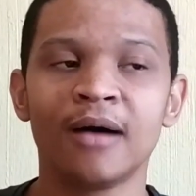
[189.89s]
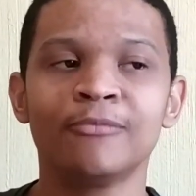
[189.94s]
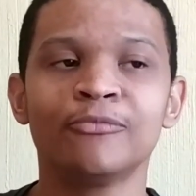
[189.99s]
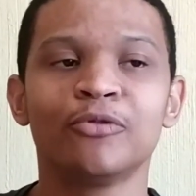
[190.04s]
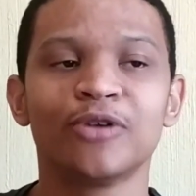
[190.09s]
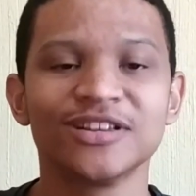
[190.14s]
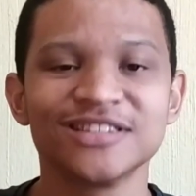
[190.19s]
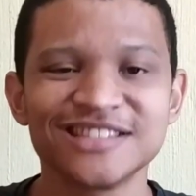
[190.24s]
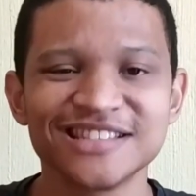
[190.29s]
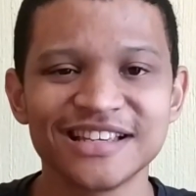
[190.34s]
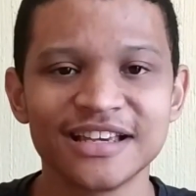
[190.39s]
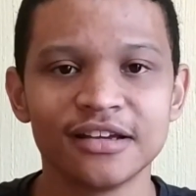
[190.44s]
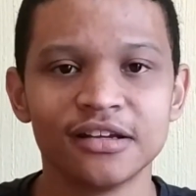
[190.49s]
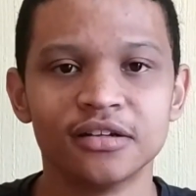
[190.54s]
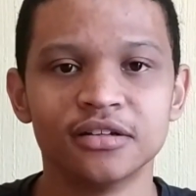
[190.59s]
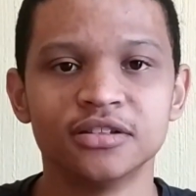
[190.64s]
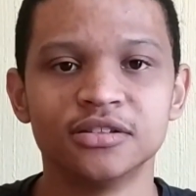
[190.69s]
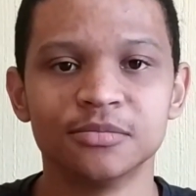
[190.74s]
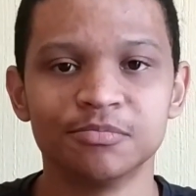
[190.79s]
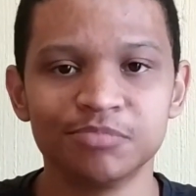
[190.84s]
Once again,
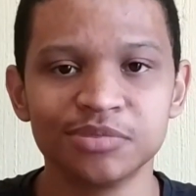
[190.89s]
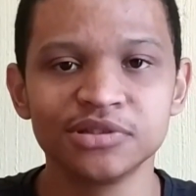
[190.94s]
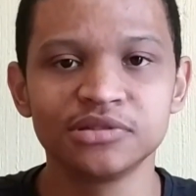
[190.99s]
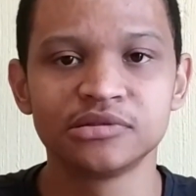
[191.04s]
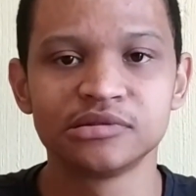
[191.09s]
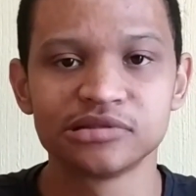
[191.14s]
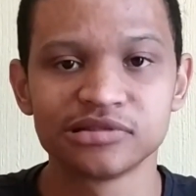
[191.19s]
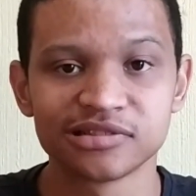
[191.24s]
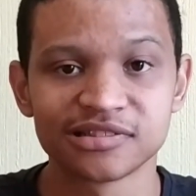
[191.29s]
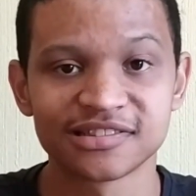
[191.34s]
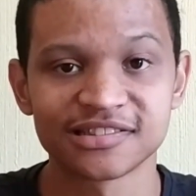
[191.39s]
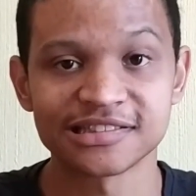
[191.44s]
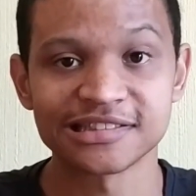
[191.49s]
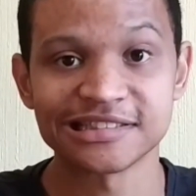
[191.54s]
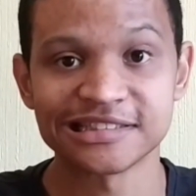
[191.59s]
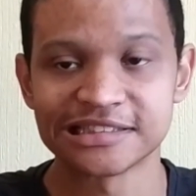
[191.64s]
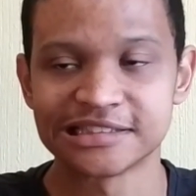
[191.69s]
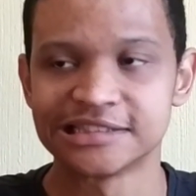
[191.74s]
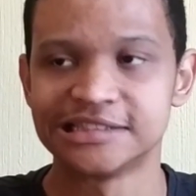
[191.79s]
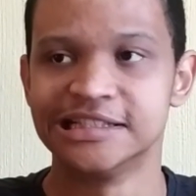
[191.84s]
it's a bit
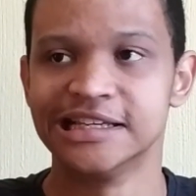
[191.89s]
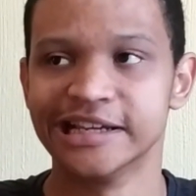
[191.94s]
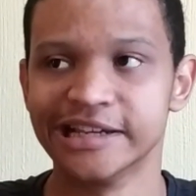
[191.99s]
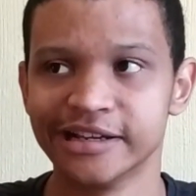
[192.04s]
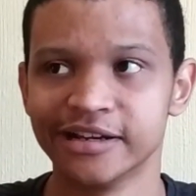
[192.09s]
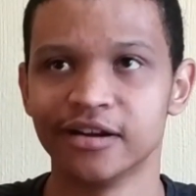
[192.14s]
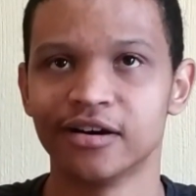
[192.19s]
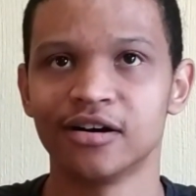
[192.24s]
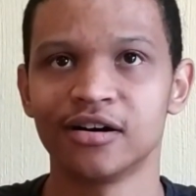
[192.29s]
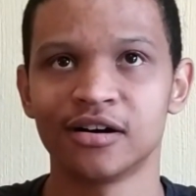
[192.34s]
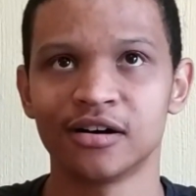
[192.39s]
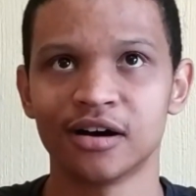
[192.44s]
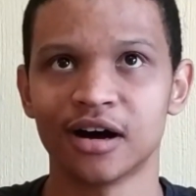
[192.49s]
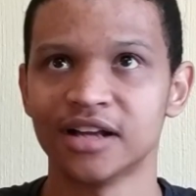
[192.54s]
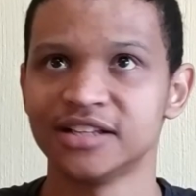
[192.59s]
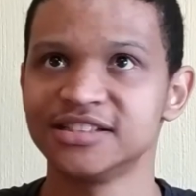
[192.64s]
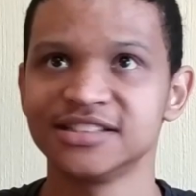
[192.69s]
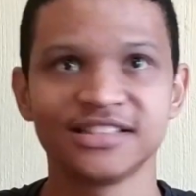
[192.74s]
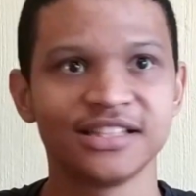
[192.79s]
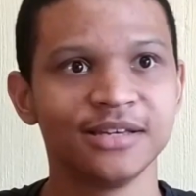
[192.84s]
sad again. Oh, I
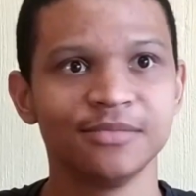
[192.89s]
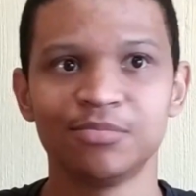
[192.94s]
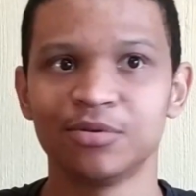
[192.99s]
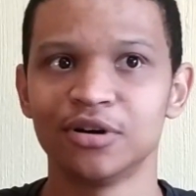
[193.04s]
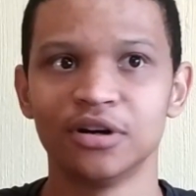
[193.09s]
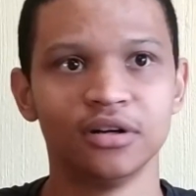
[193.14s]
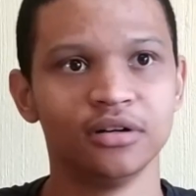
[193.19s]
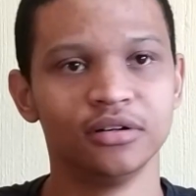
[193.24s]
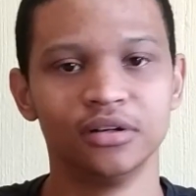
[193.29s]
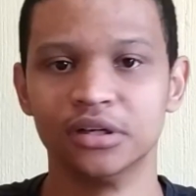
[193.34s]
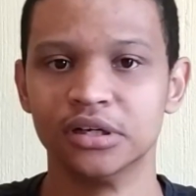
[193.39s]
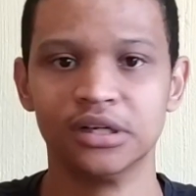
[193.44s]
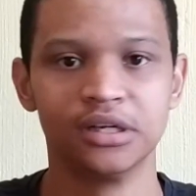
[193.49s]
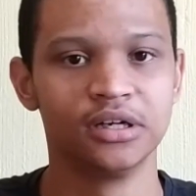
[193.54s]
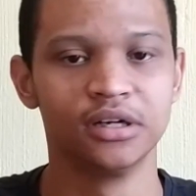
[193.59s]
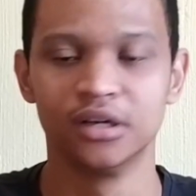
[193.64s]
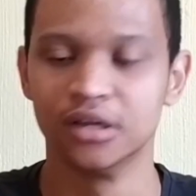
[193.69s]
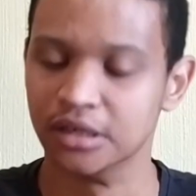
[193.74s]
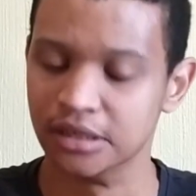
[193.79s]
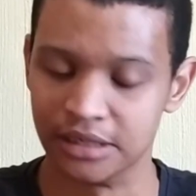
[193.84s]
just keep on...
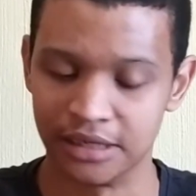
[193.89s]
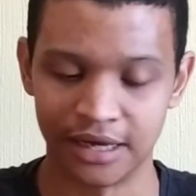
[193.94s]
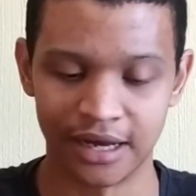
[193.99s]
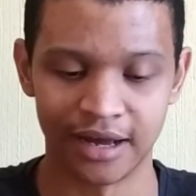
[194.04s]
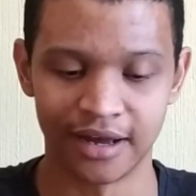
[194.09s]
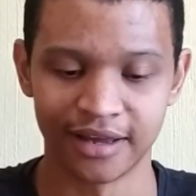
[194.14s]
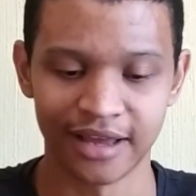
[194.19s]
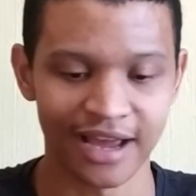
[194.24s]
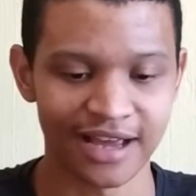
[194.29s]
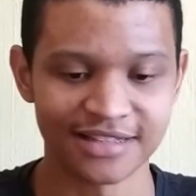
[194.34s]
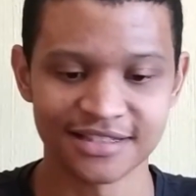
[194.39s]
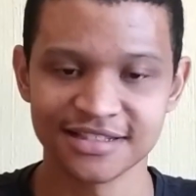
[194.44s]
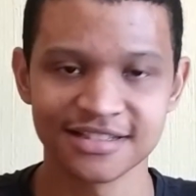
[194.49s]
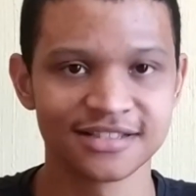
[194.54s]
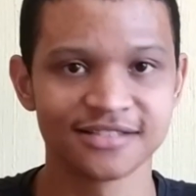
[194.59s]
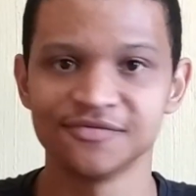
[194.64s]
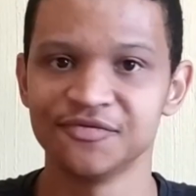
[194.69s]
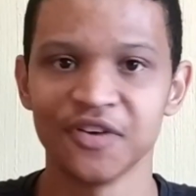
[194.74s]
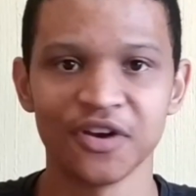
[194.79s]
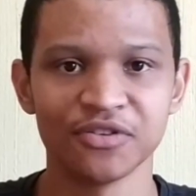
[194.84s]
guys, this
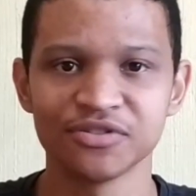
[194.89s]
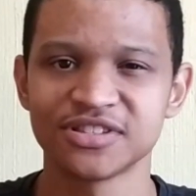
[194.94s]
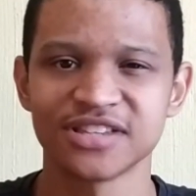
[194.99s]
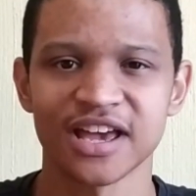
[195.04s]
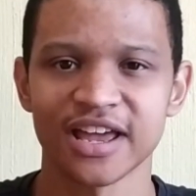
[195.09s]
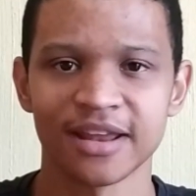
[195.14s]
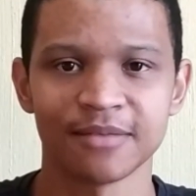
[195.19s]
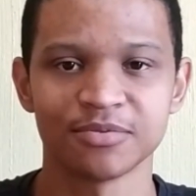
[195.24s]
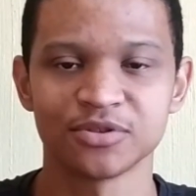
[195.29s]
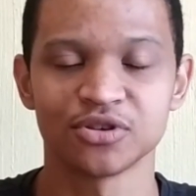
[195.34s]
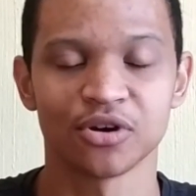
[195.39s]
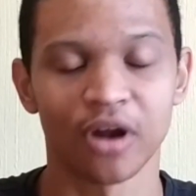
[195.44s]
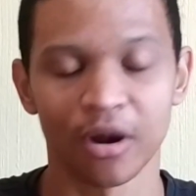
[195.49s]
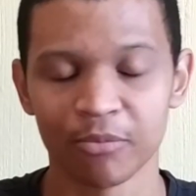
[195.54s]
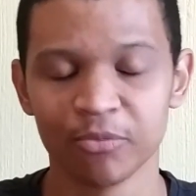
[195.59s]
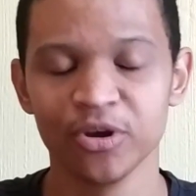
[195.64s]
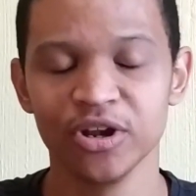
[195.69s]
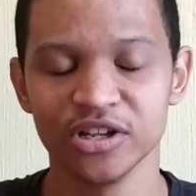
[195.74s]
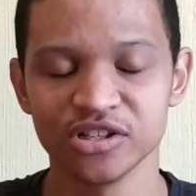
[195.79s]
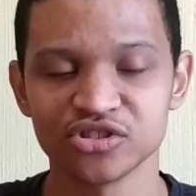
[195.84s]
is a very sad episode. I'm
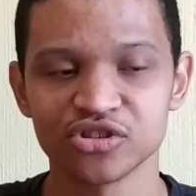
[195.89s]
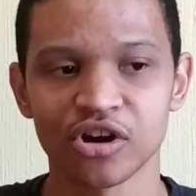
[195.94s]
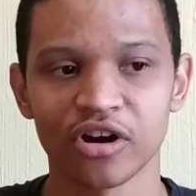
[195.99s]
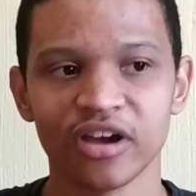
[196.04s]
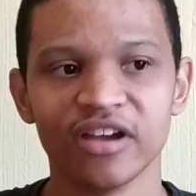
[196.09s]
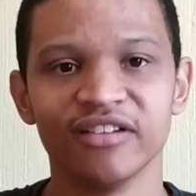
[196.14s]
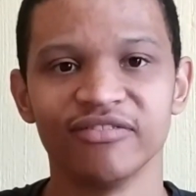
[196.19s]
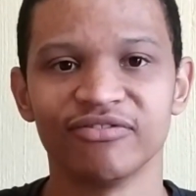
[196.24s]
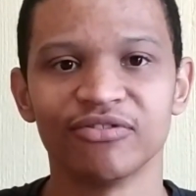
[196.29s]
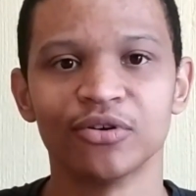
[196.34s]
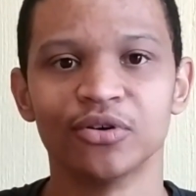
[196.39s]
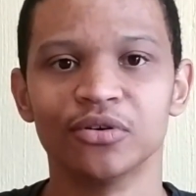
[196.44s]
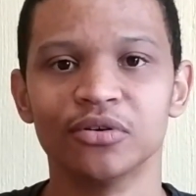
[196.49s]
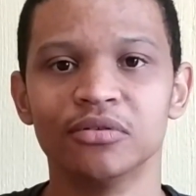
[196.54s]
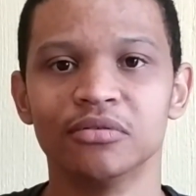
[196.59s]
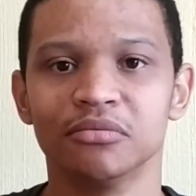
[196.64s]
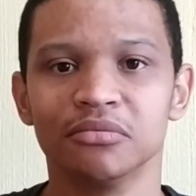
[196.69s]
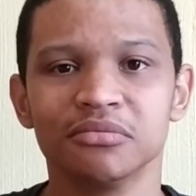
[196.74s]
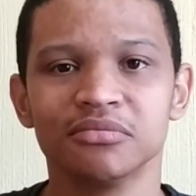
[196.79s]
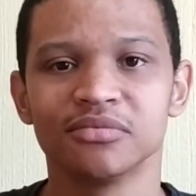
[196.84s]
really sorry for
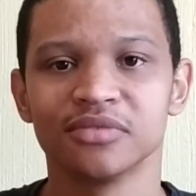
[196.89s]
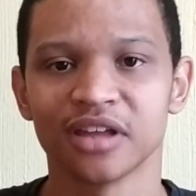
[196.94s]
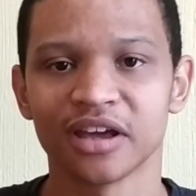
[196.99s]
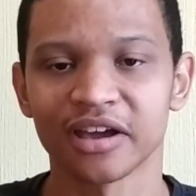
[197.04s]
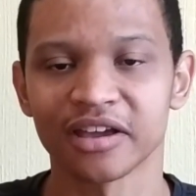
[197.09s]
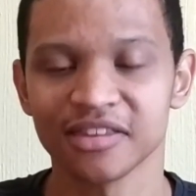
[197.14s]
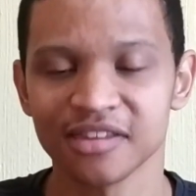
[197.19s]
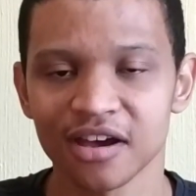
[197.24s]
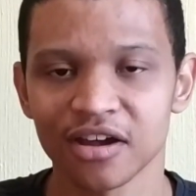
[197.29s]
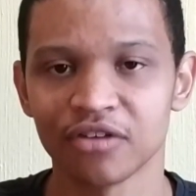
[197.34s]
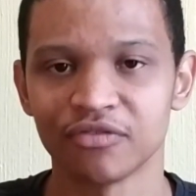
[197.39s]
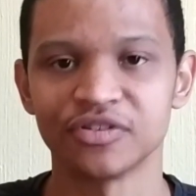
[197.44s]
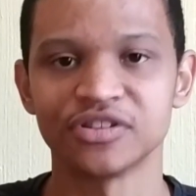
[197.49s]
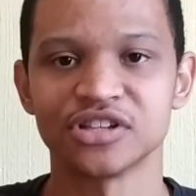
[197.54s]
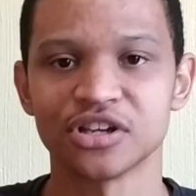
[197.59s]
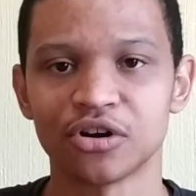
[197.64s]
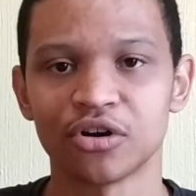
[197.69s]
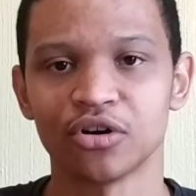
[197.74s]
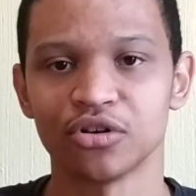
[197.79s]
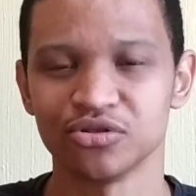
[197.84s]
the return of
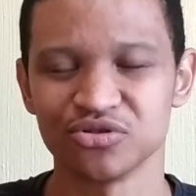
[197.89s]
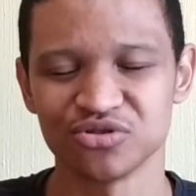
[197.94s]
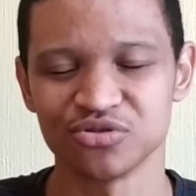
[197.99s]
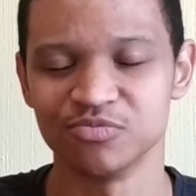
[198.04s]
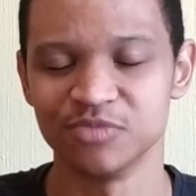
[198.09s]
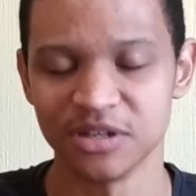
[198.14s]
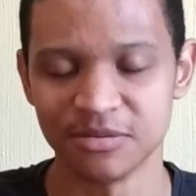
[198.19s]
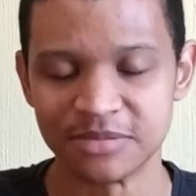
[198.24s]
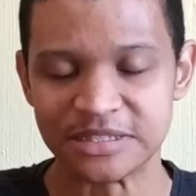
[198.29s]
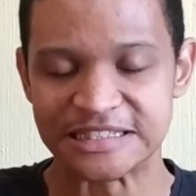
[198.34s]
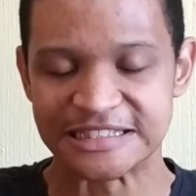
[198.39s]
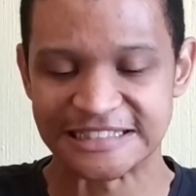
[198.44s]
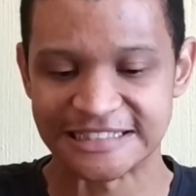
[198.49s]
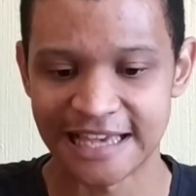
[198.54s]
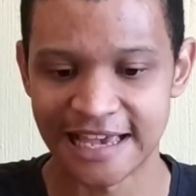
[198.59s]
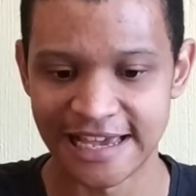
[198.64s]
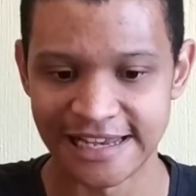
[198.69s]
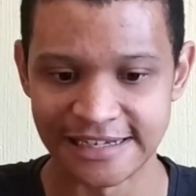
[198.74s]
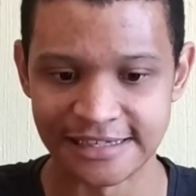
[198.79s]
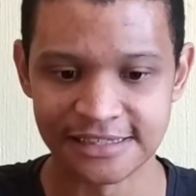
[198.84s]
SACarNews to be a bit
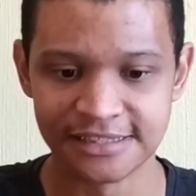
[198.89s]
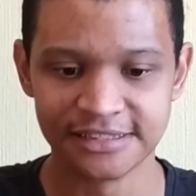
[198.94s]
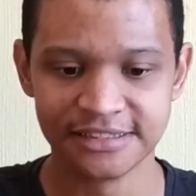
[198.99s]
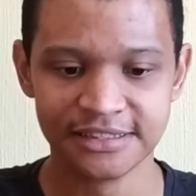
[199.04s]
sad.